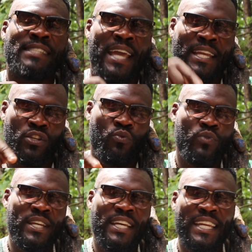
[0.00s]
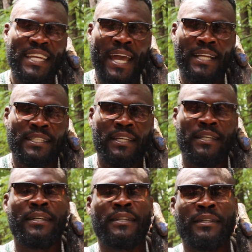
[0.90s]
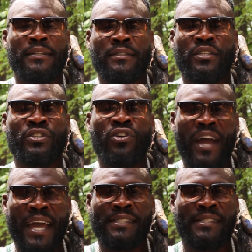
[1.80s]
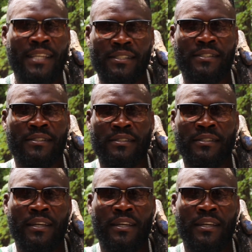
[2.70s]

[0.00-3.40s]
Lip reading: and to reconnect to your ancestors,